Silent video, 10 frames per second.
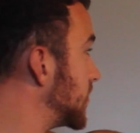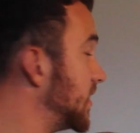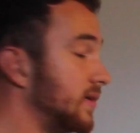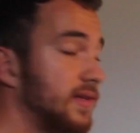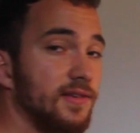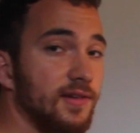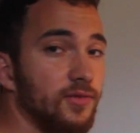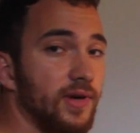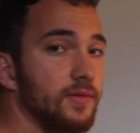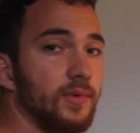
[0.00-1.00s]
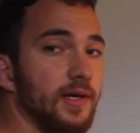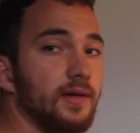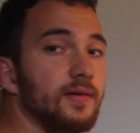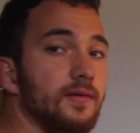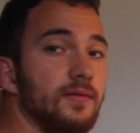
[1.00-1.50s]
That's a great
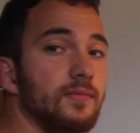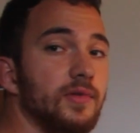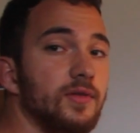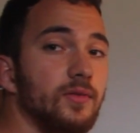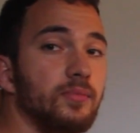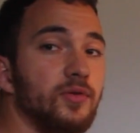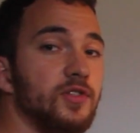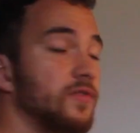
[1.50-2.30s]
way to push